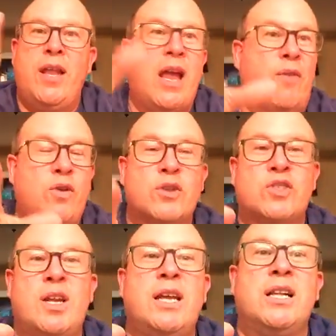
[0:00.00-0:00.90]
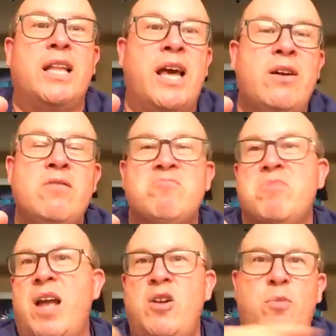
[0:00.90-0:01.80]
Now, if you're sending a letter
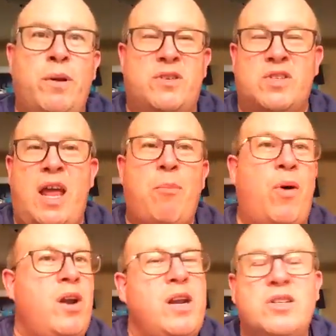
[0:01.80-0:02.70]
and you put the stamp on it,